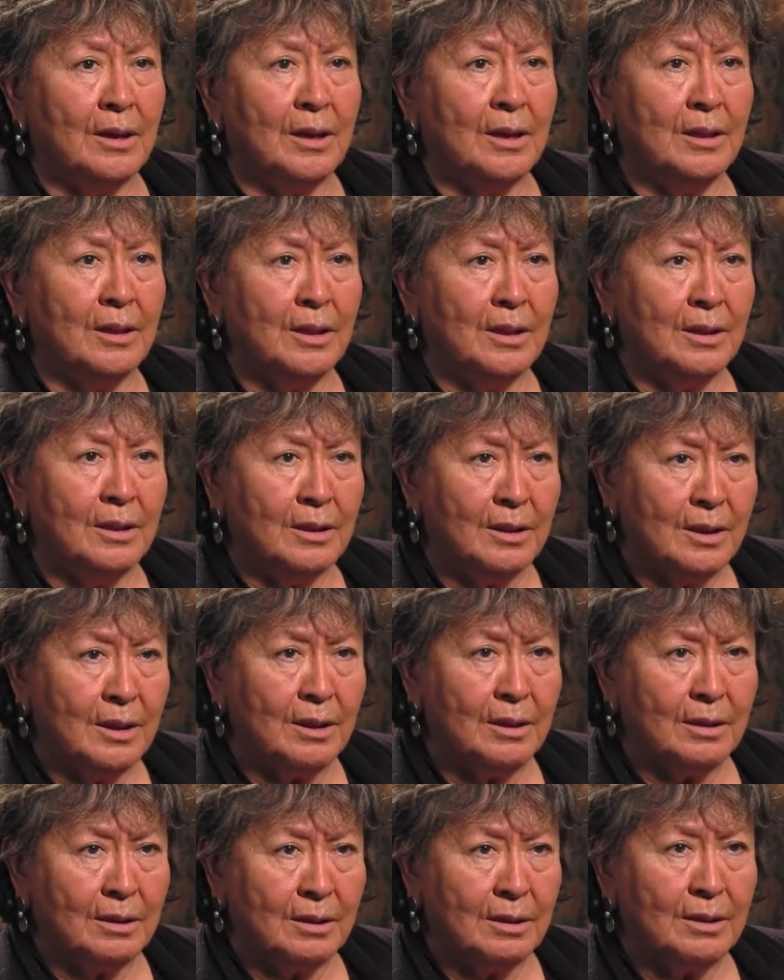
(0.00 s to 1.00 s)
And then
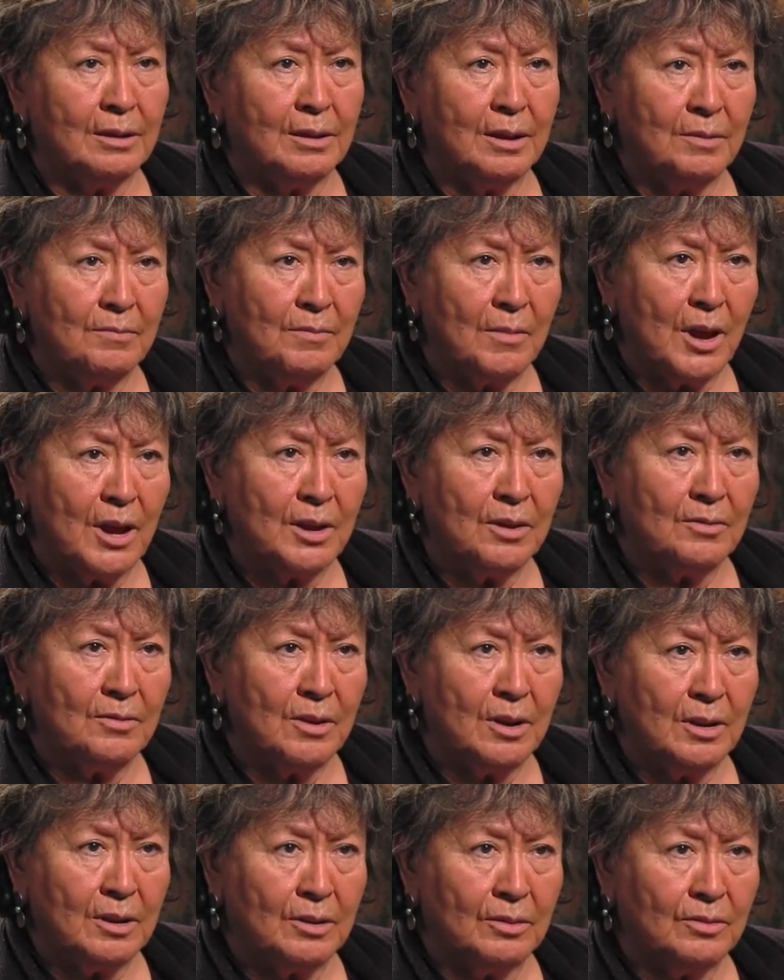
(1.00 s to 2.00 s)
they, they
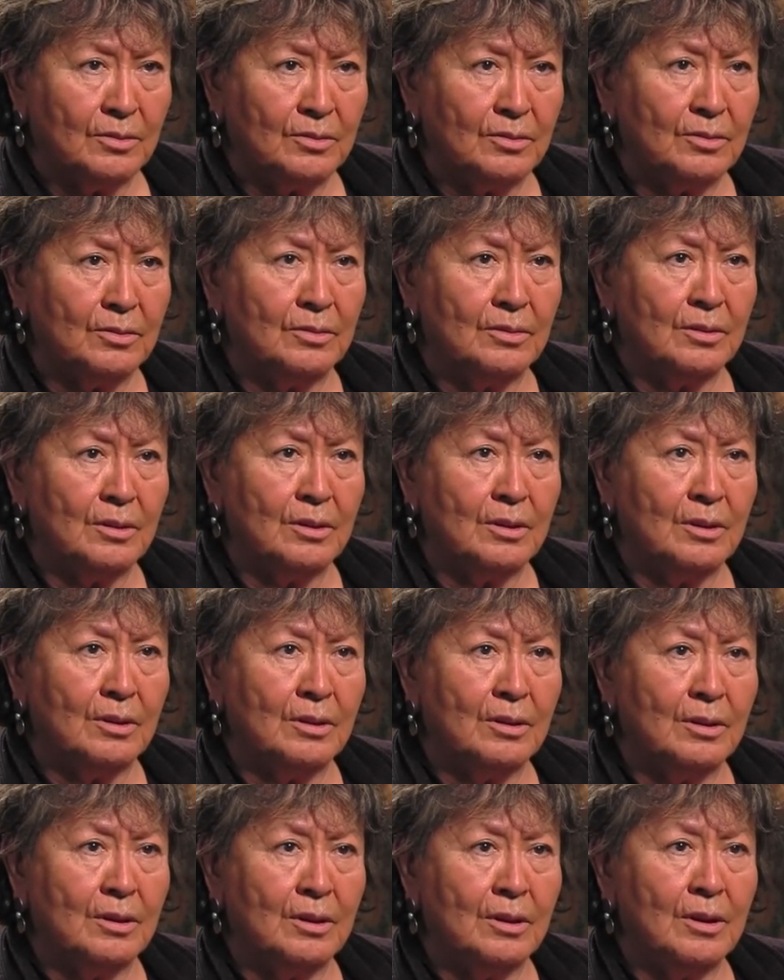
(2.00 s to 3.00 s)
migrated through the
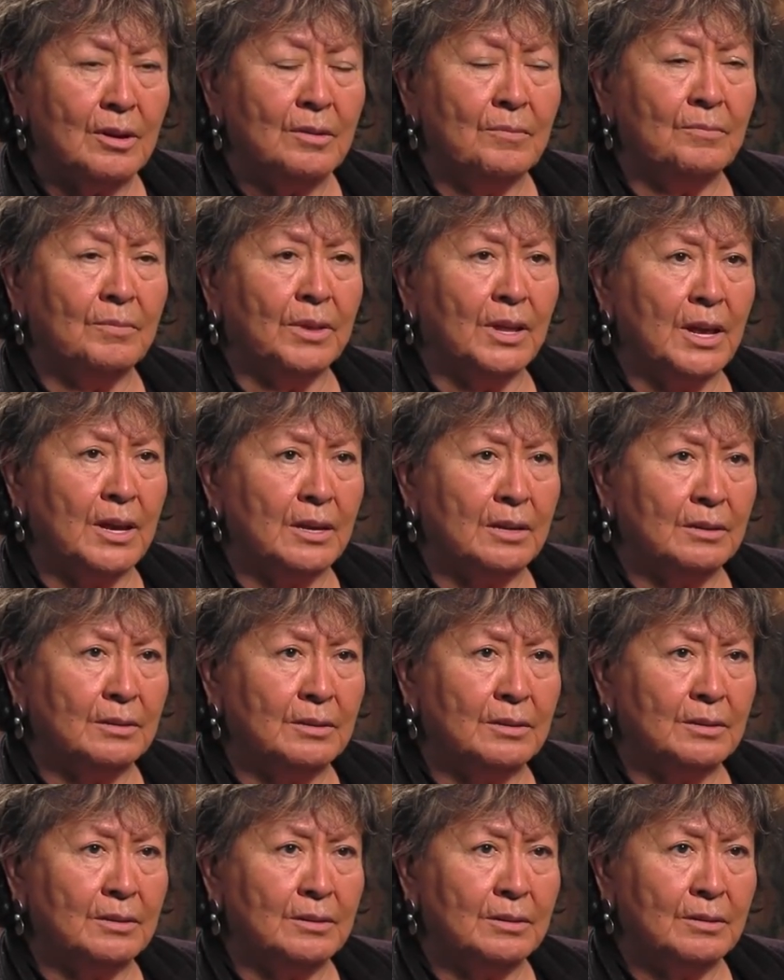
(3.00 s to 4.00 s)

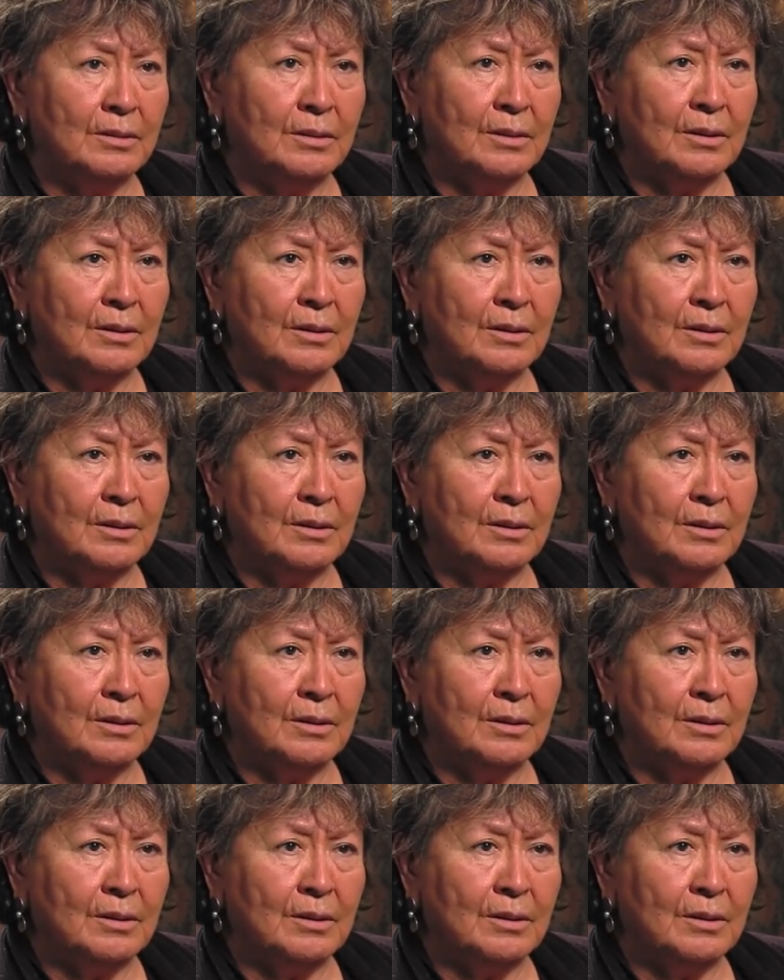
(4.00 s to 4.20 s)
plains.